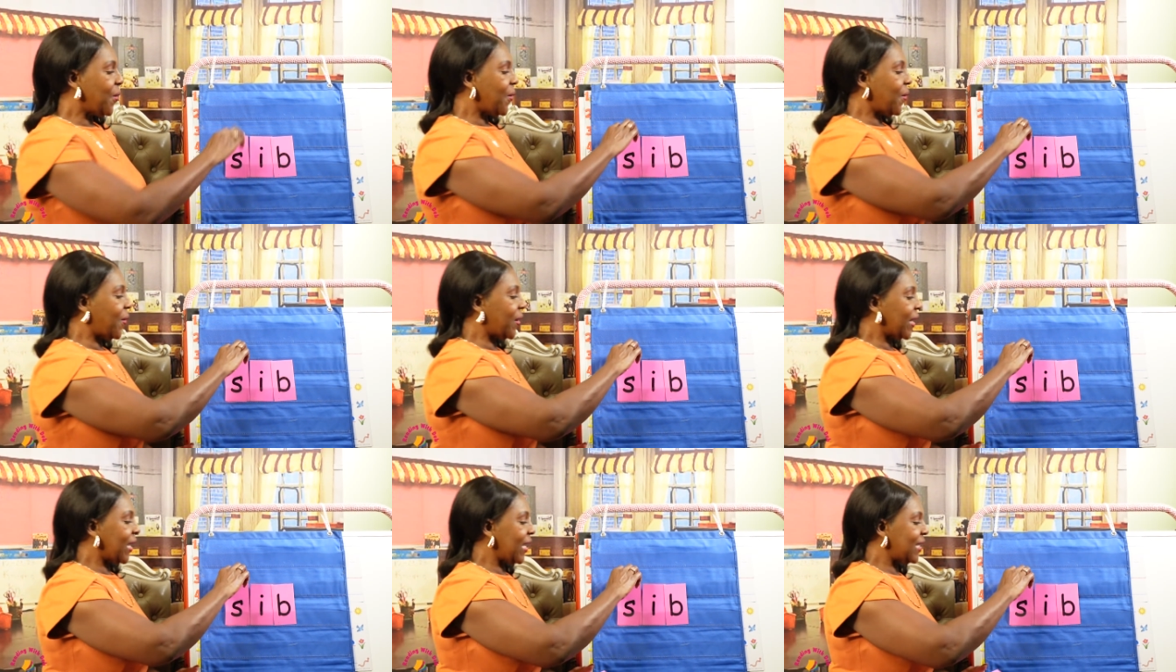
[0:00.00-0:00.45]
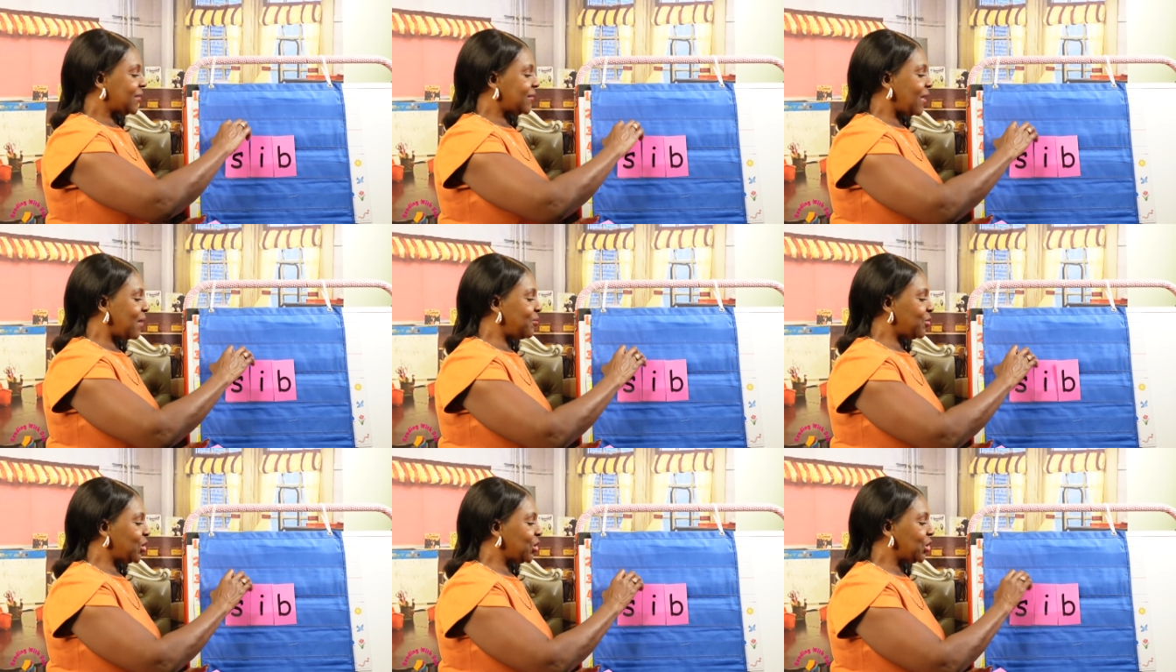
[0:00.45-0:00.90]
Okay, so
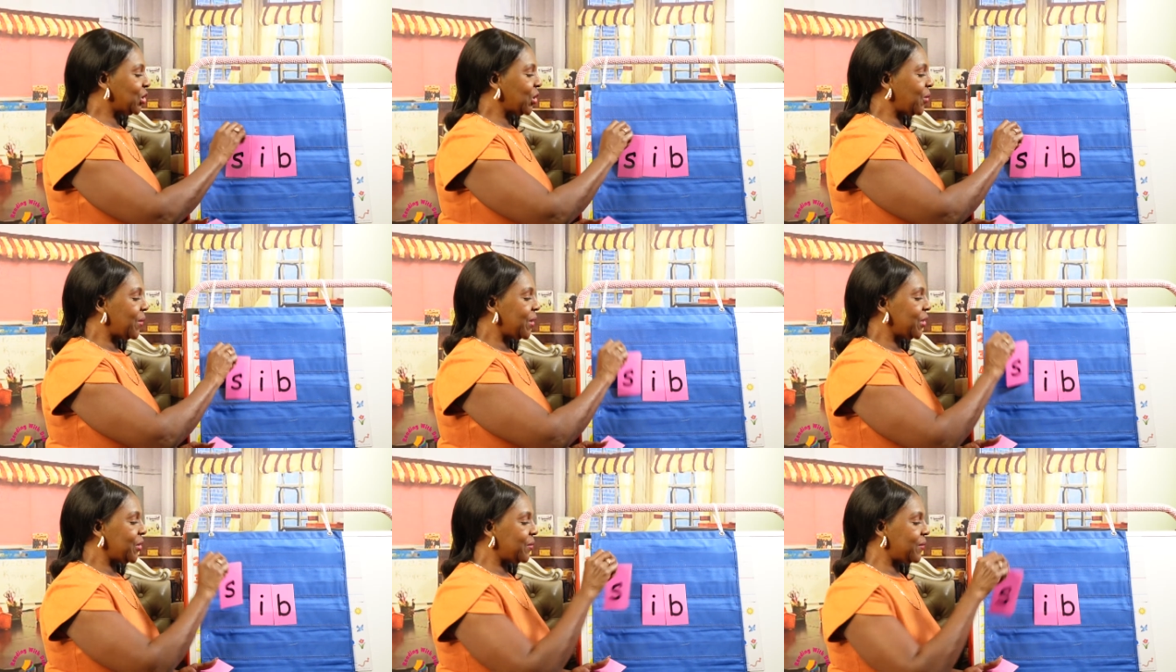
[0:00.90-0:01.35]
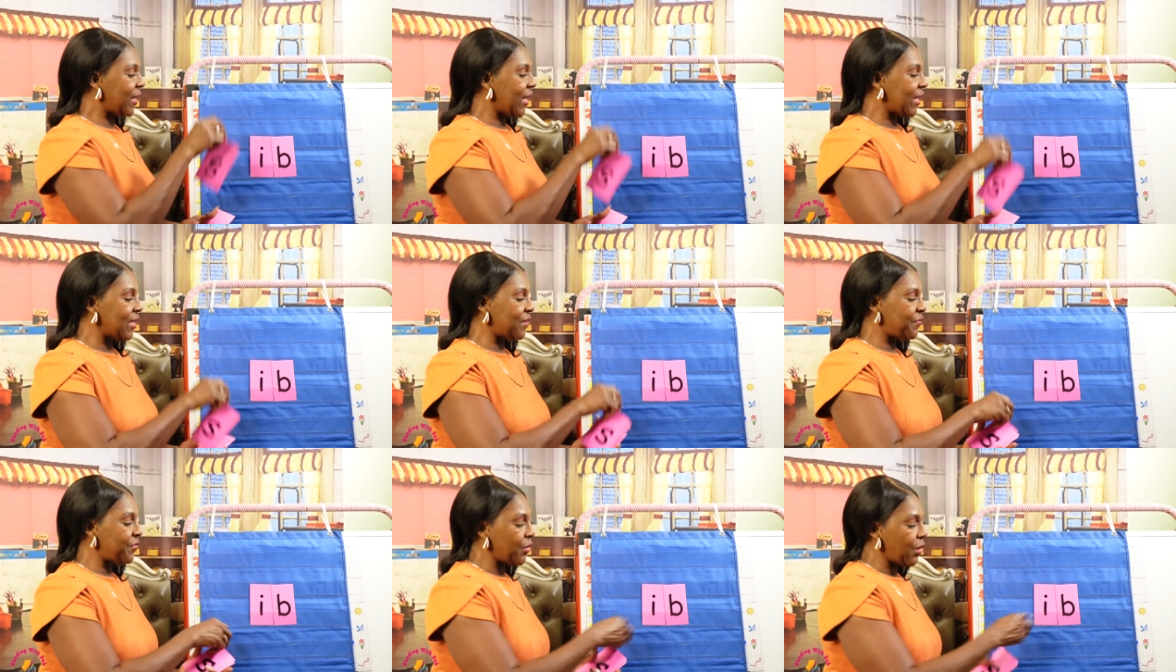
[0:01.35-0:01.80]
I'm just showing you
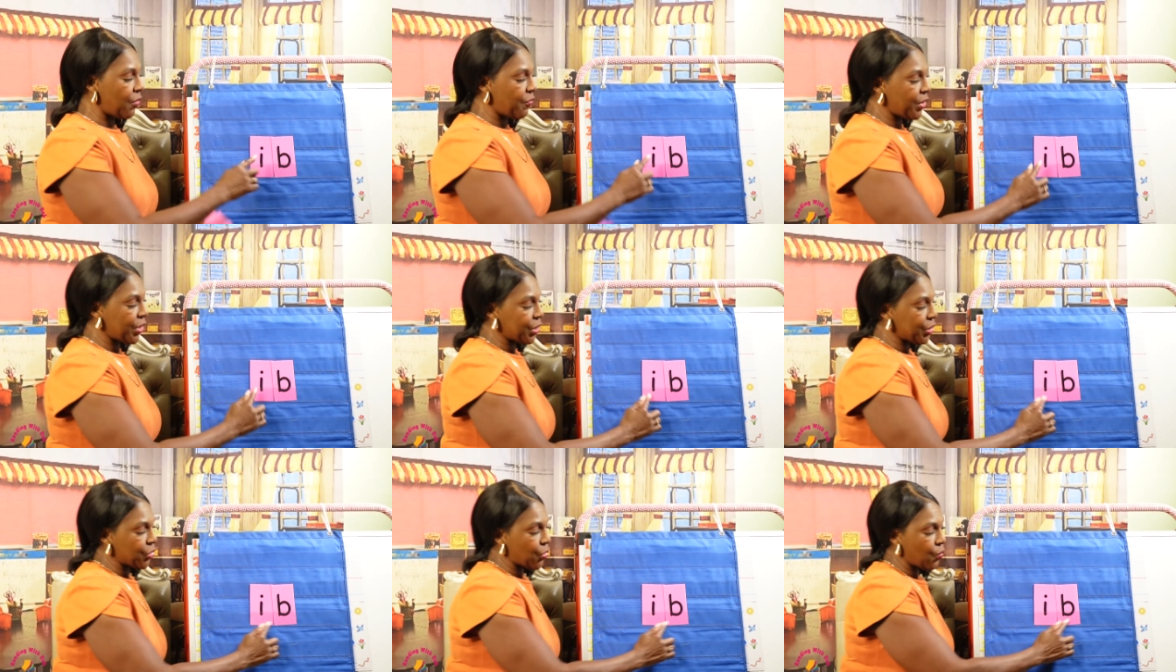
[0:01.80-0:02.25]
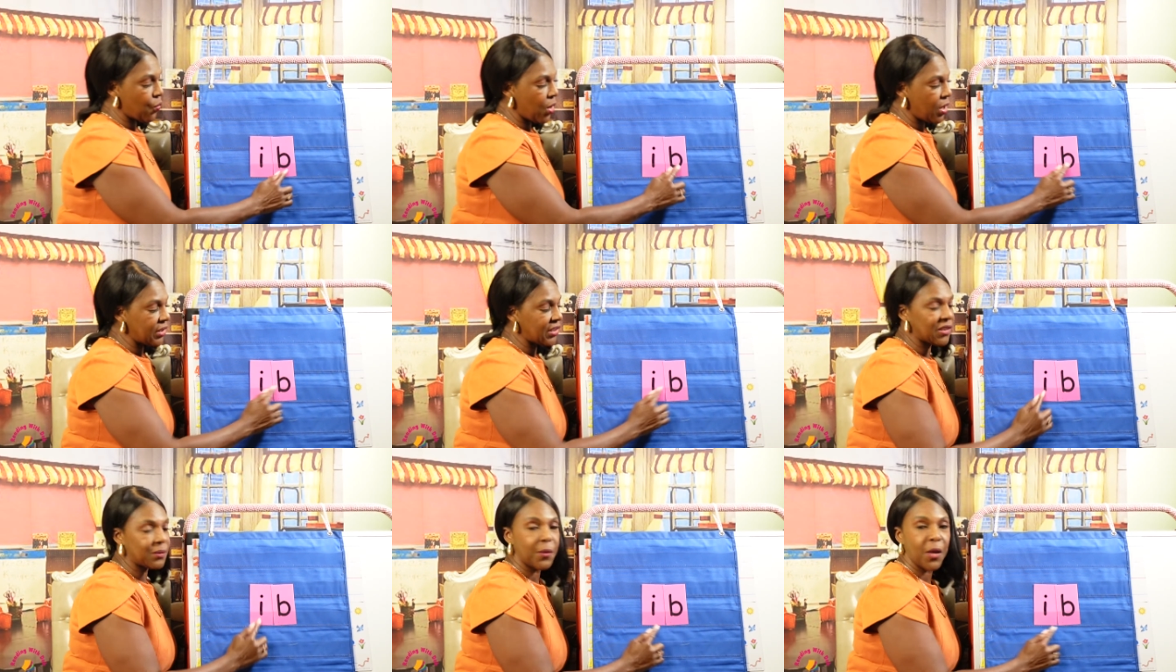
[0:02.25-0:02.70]
that if you already know
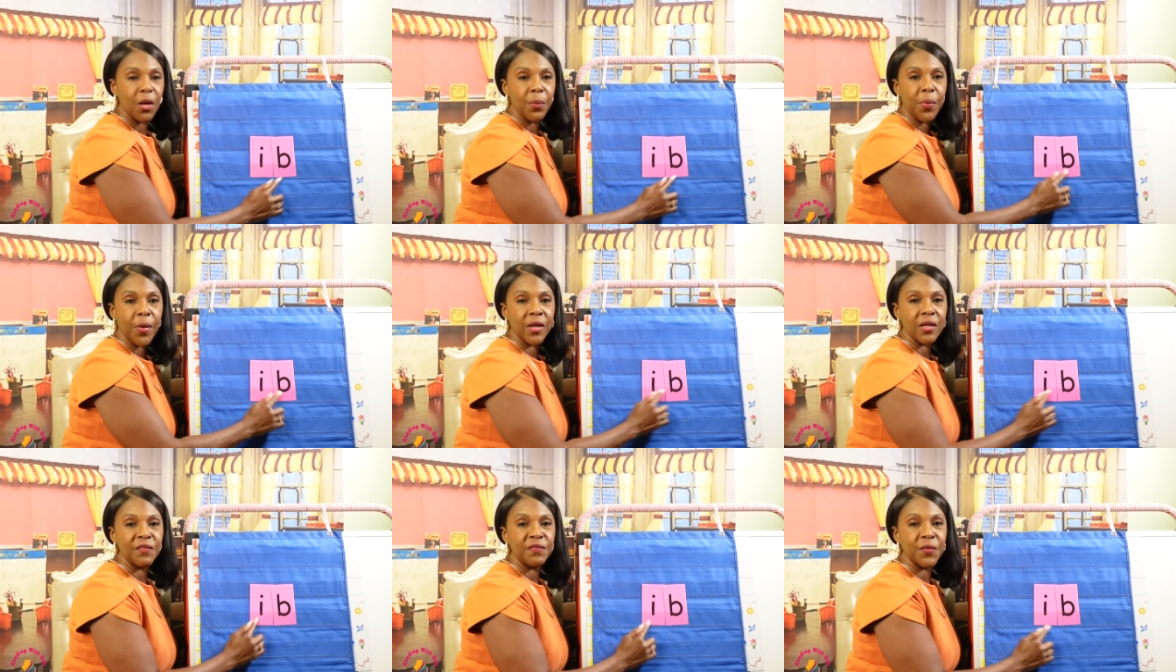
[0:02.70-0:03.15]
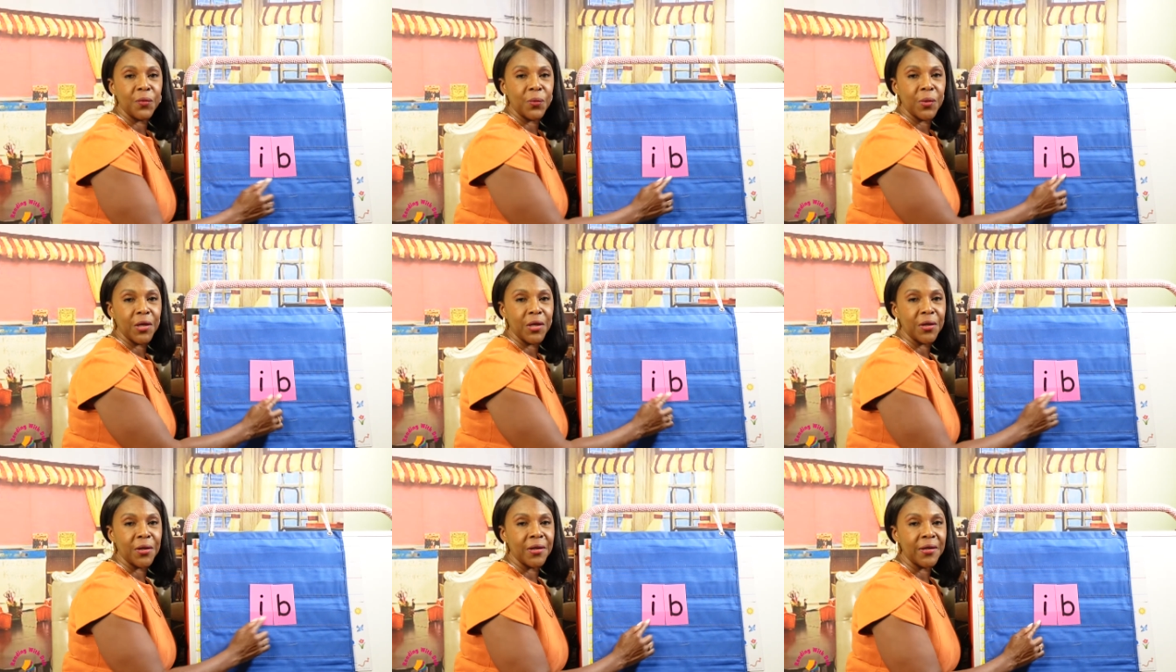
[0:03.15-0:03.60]
one small part of a
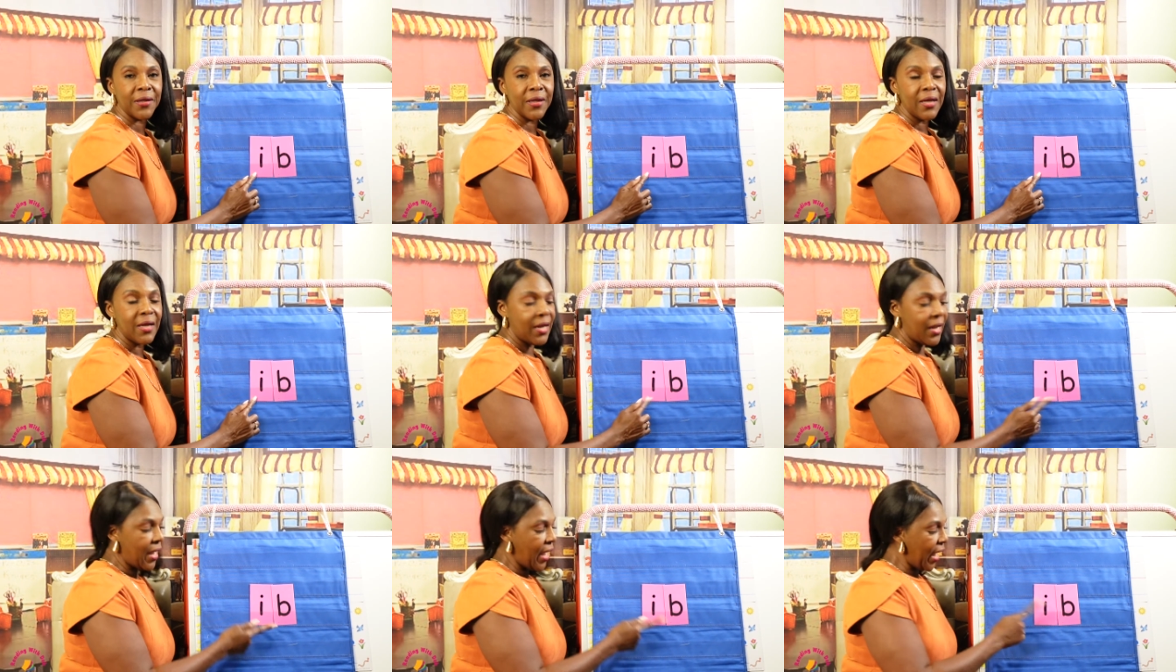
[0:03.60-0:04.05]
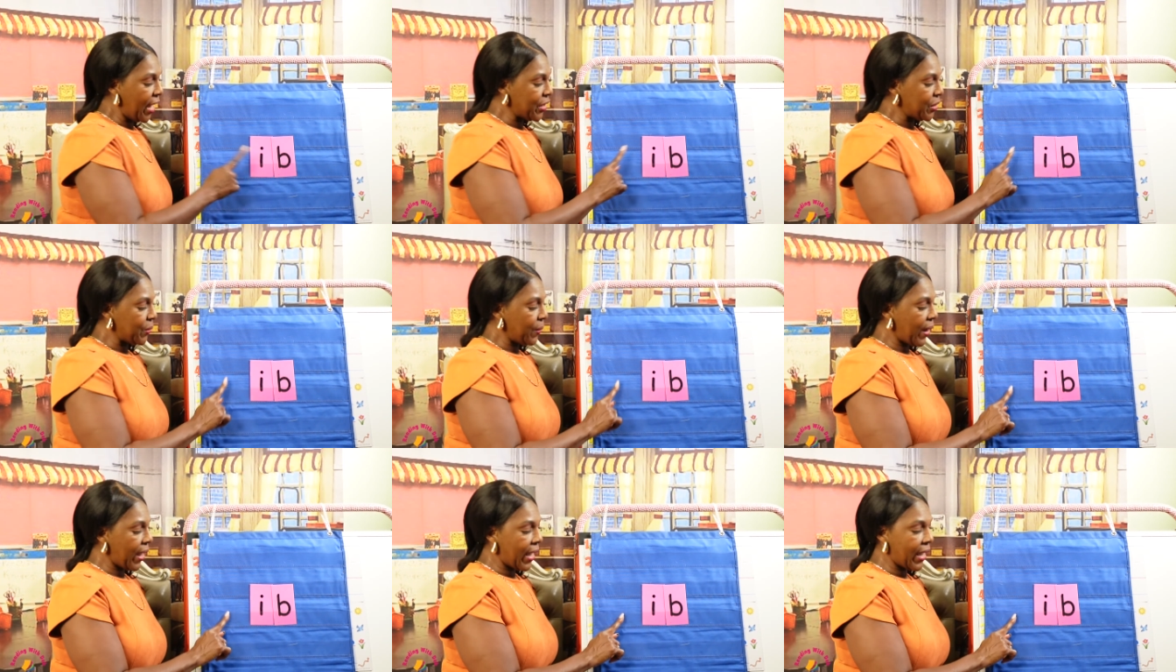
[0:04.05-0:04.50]
word and
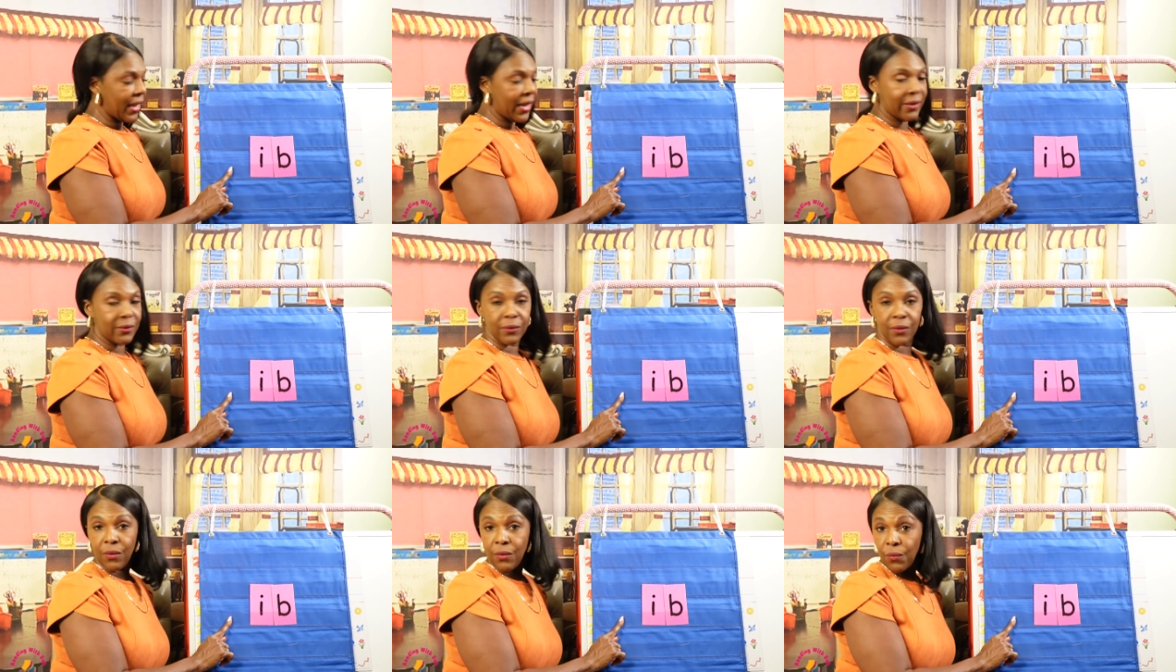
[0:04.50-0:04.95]
you add